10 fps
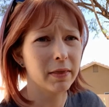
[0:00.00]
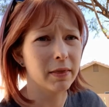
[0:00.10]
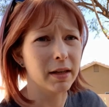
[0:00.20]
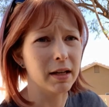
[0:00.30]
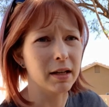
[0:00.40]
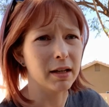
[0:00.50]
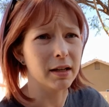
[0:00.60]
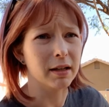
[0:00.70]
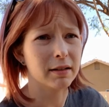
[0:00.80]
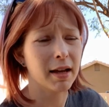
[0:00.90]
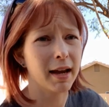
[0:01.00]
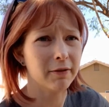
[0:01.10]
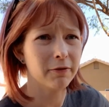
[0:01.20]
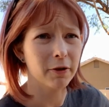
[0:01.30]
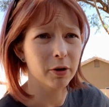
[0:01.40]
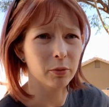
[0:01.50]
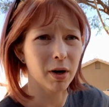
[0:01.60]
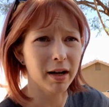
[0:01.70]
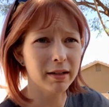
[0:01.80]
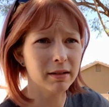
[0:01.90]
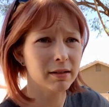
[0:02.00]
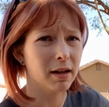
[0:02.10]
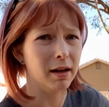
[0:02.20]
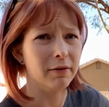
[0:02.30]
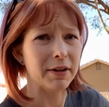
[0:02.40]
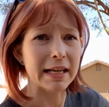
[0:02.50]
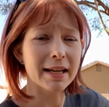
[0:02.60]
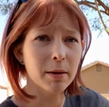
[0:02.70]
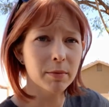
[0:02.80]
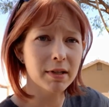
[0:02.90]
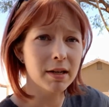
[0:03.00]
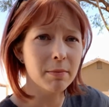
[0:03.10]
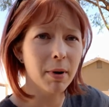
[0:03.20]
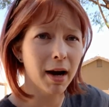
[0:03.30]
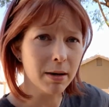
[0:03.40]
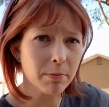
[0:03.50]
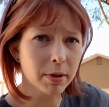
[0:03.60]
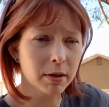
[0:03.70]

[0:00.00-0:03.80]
The 10-foot runs of EMT pipe.